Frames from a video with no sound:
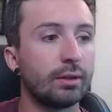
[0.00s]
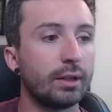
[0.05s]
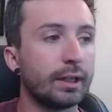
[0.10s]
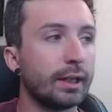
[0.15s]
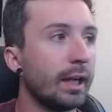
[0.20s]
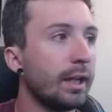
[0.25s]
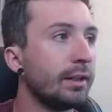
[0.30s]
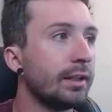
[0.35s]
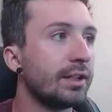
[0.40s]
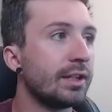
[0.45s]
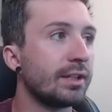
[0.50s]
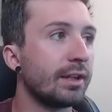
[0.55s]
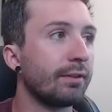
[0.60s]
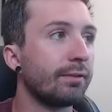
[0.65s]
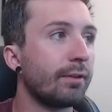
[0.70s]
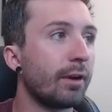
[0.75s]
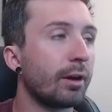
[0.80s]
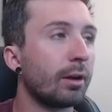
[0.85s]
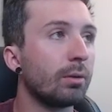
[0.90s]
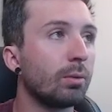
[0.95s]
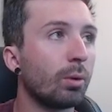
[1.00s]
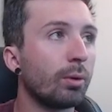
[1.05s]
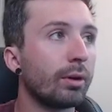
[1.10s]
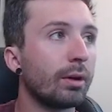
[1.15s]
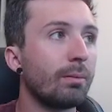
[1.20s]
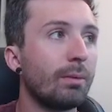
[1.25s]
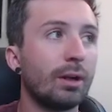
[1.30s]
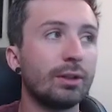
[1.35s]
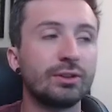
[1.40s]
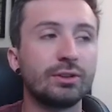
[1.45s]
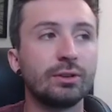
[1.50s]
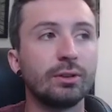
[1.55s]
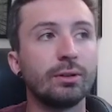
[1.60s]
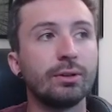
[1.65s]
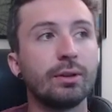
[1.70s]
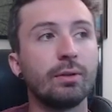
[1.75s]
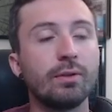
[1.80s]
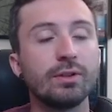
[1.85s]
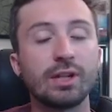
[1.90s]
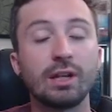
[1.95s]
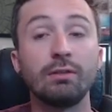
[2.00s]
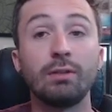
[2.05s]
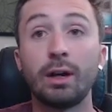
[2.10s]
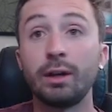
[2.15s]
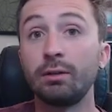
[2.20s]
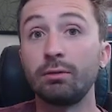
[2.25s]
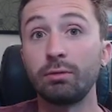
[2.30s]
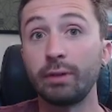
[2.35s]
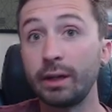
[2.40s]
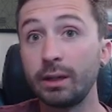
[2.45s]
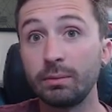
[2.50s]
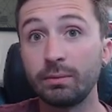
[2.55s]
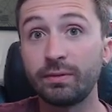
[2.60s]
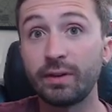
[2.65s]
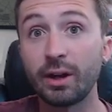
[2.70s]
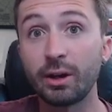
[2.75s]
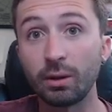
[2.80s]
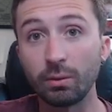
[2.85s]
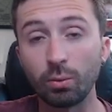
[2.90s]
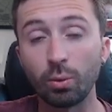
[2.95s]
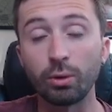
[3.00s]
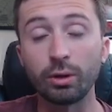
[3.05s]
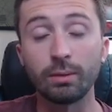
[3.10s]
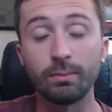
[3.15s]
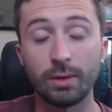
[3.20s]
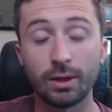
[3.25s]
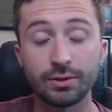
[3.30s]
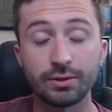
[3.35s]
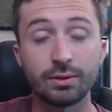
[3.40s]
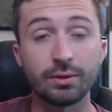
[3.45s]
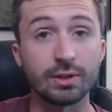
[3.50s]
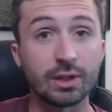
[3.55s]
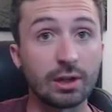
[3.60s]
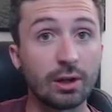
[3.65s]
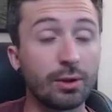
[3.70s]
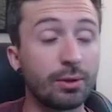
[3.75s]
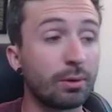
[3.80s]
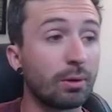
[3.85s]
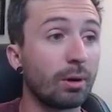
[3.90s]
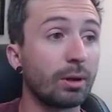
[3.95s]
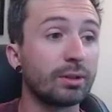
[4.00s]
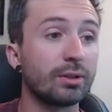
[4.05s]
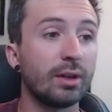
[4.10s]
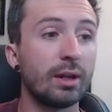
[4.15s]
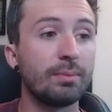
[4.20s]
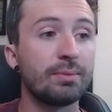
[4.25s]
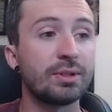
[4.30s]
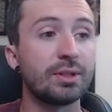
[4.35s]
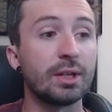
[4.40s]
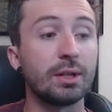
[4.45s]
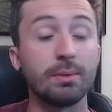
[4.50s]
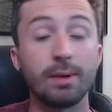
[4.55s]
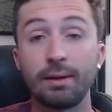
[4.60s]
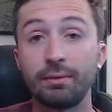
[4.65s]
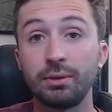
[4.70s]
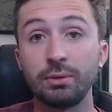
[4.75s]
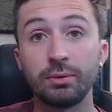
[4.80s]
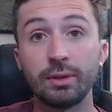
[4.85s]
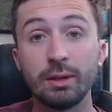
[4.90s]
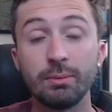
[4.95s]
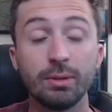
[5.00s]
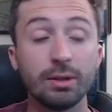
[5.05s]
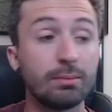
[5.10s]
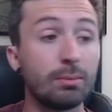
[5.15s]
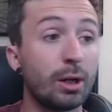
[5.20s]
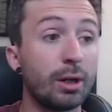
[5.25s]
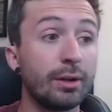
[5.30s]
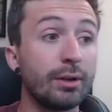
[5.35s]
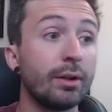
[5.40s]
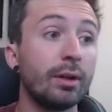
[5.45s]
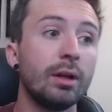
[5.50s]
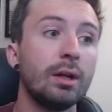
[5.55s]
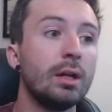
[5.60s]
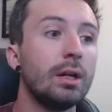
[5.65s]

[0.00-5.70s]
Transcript: Again, this is a Fire Warrior monster. There is a lot of random Fire Warrior monsters and other archetypes that you have to keep in mind.